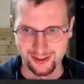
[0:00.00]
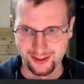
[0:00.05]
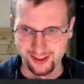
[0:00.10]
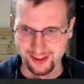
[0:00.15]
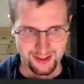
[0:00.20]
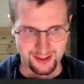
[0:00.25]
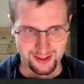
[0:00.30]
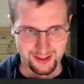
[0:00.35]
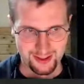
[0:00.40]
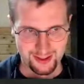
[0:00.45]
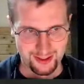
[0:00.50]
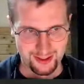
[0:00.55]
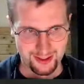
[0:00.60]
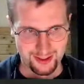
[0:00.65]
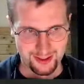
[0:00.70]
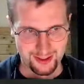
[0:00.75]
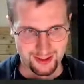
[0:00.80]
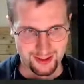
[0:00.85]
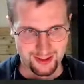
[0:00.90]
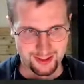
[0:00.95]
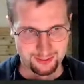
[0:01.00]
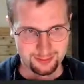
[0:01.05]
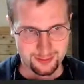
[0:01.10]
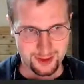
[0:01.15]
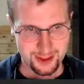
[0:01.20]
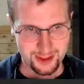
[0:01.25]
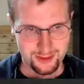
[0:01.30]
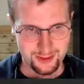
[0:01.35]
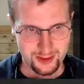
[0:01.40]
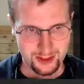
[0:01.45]
But that's
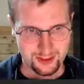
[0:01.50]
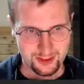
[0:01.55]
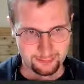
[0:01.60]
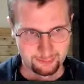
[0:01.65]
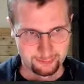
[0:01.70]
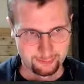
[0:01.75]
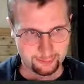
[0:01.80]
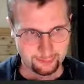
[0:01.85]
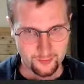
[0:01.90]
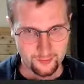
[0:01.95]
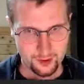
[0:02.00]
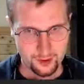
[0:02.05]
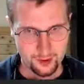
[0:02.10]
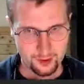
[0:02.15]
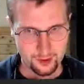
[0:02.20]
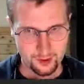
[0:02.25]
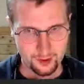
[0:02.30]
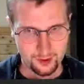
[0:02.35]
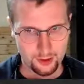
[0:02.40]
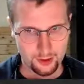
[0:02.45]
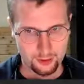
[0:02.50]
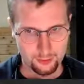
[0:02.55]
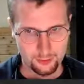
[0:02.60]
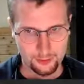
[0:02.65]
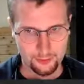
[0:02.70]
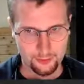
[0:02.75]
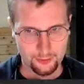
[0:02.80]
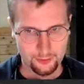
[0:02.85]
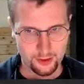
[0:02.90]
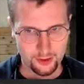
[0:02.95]
fine.
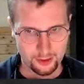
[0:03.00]
You